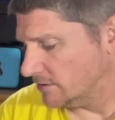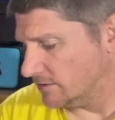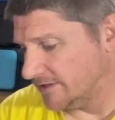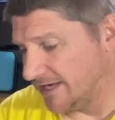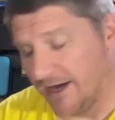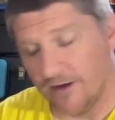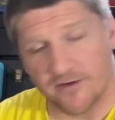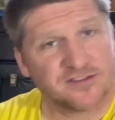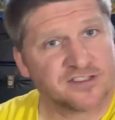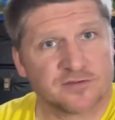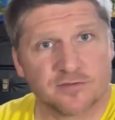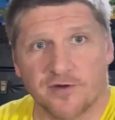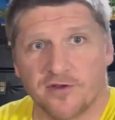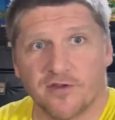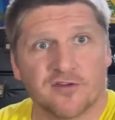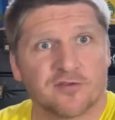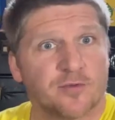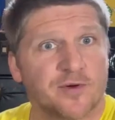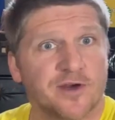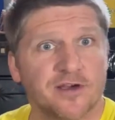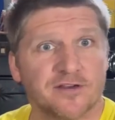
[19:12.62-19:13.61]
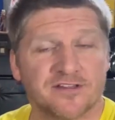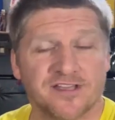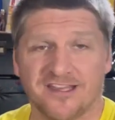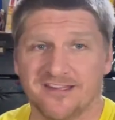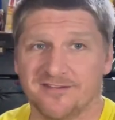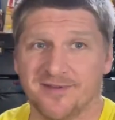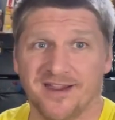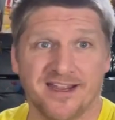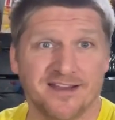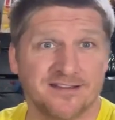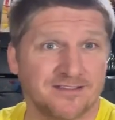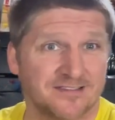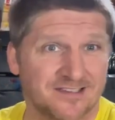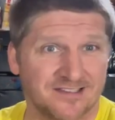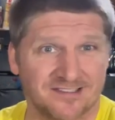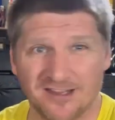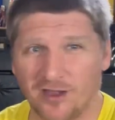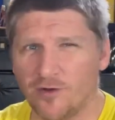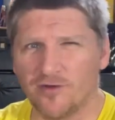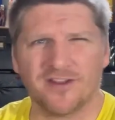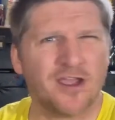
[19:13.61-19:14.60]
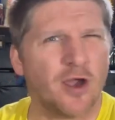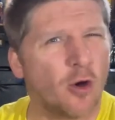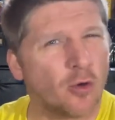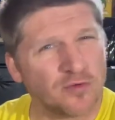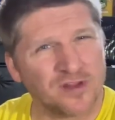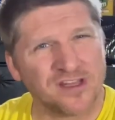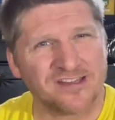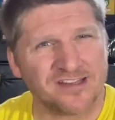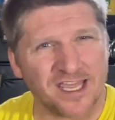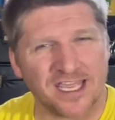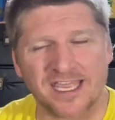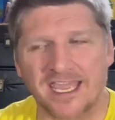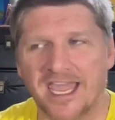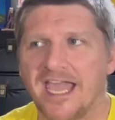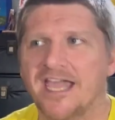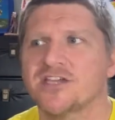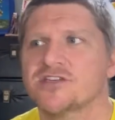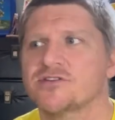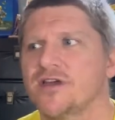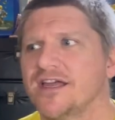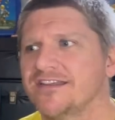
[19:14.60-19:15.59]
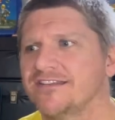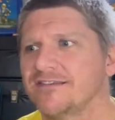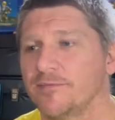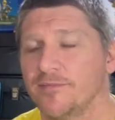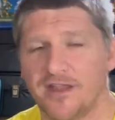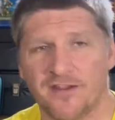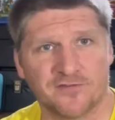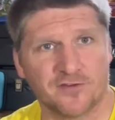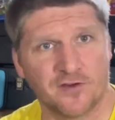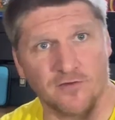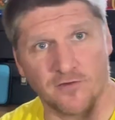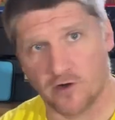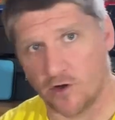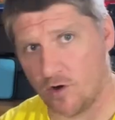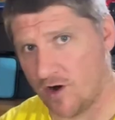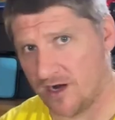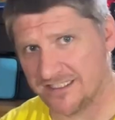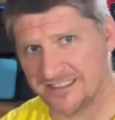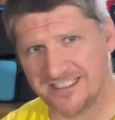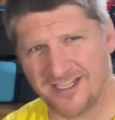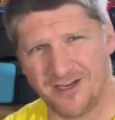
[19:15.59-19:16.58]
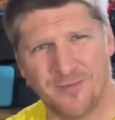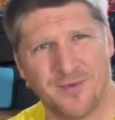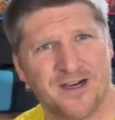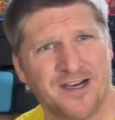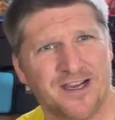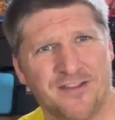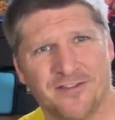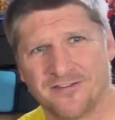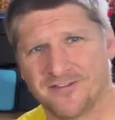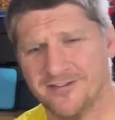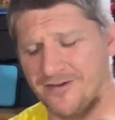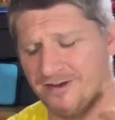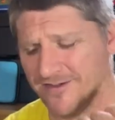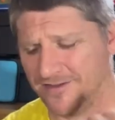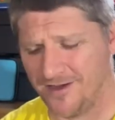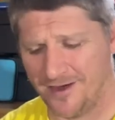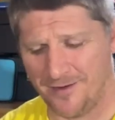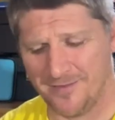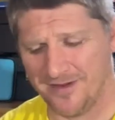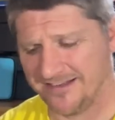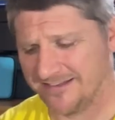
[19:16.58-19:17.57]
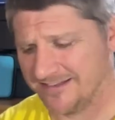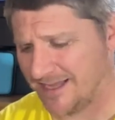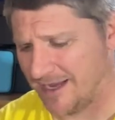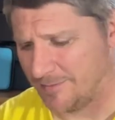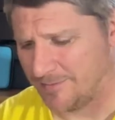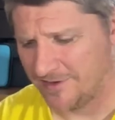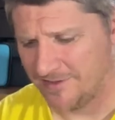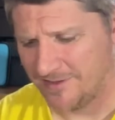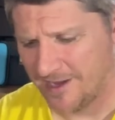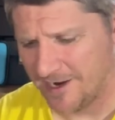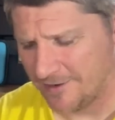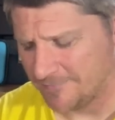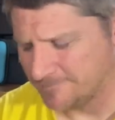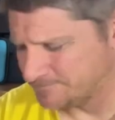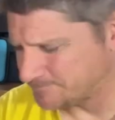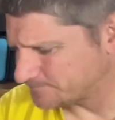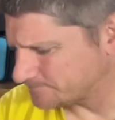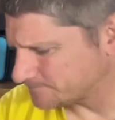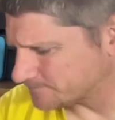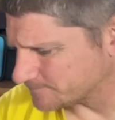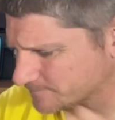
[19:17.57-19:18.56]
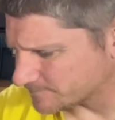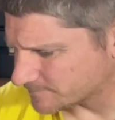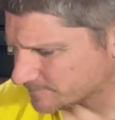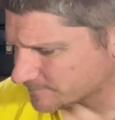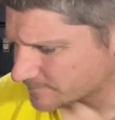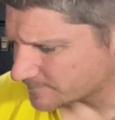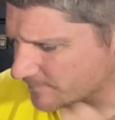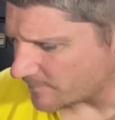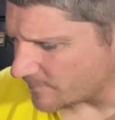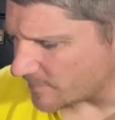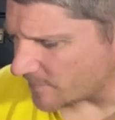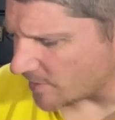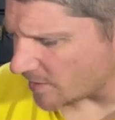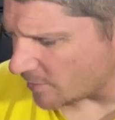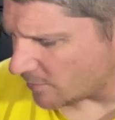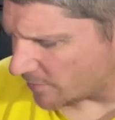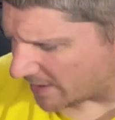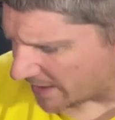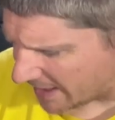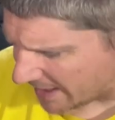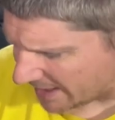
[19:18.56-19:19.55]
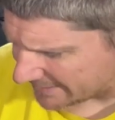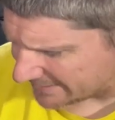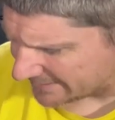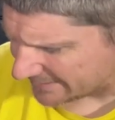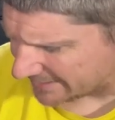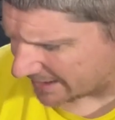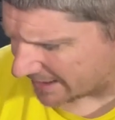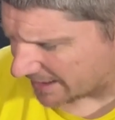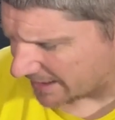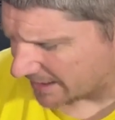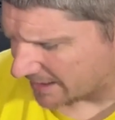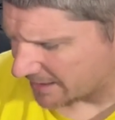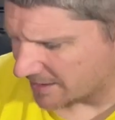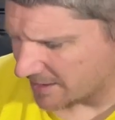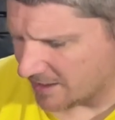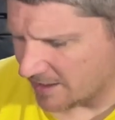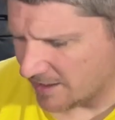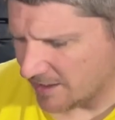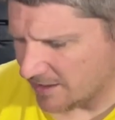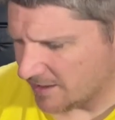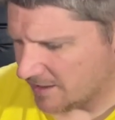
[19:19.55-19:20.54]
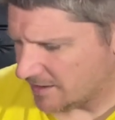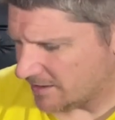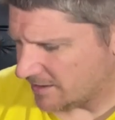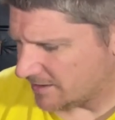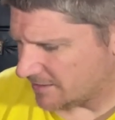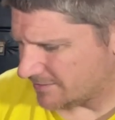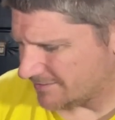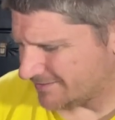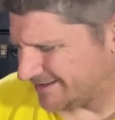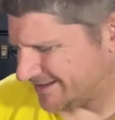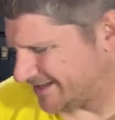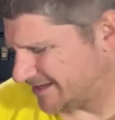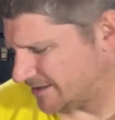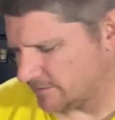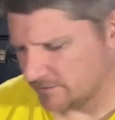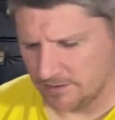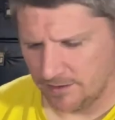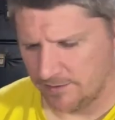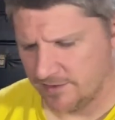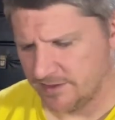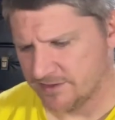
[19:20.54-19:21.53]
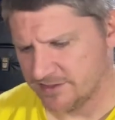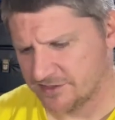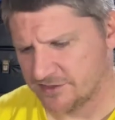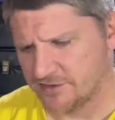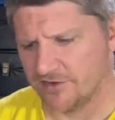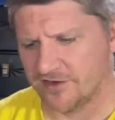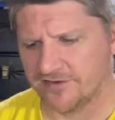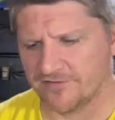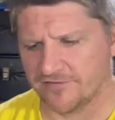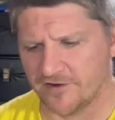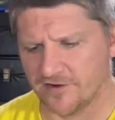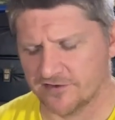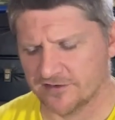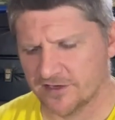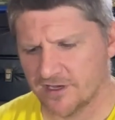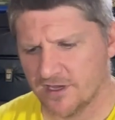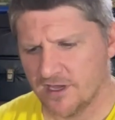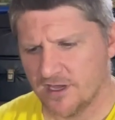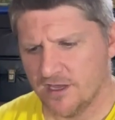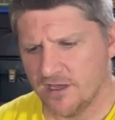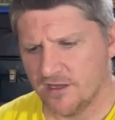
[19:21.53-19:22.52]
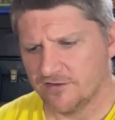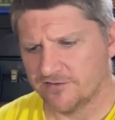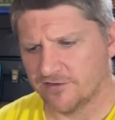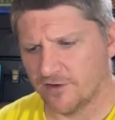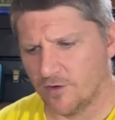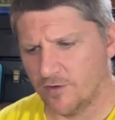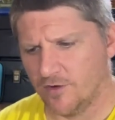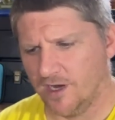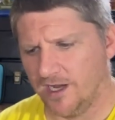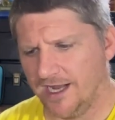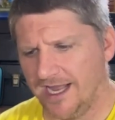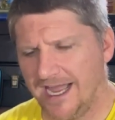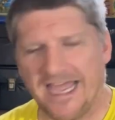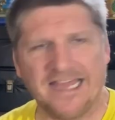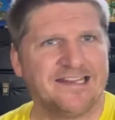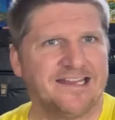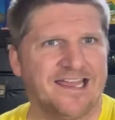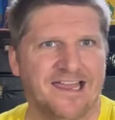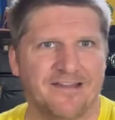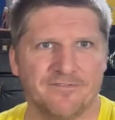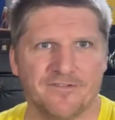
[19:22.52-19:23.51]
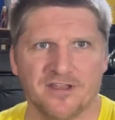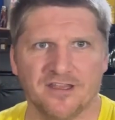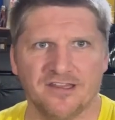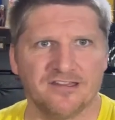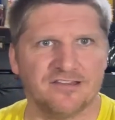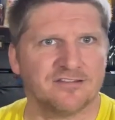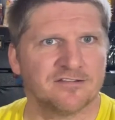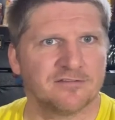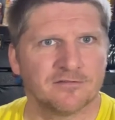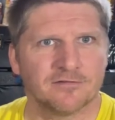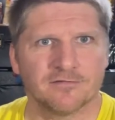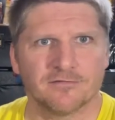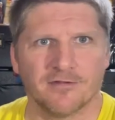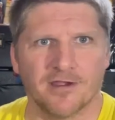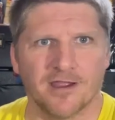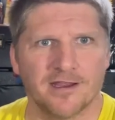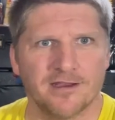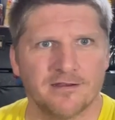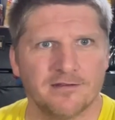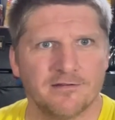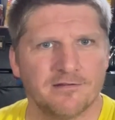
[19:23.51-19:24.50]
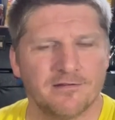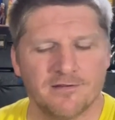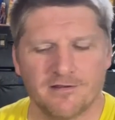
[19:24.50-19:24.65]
yeah, it was just one of those weird things, man. Because they, they only take cash. I had some leftover garage sale money, so I thought I'm gonna stop in there. We got uh, yeah. Let me just do this first. So uh, I had to have this, right?